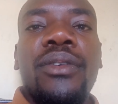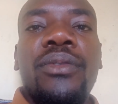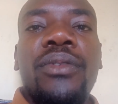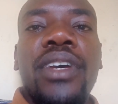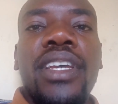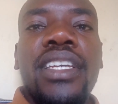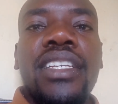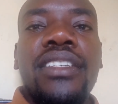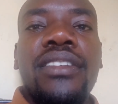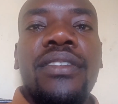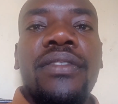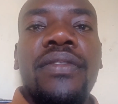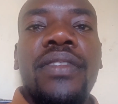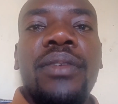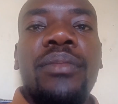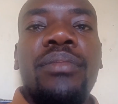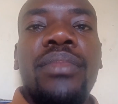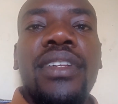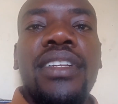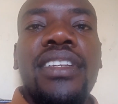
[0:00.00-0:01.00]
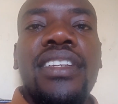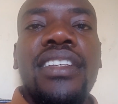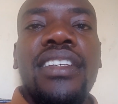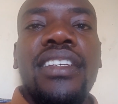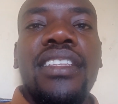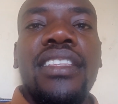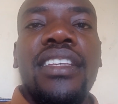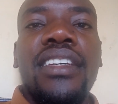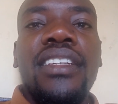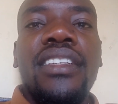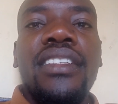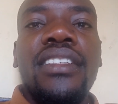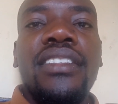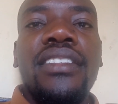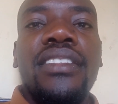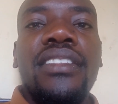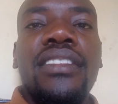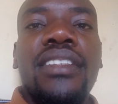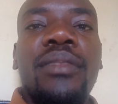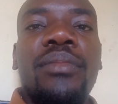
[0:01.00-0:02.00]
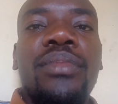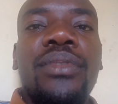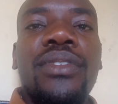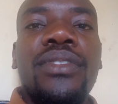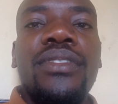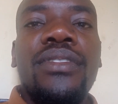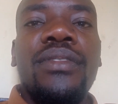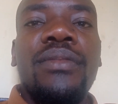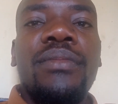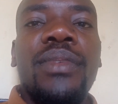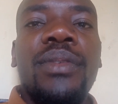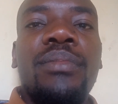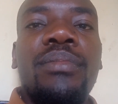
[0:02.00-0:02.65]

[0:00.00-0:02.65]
weight of the building that is supposed to be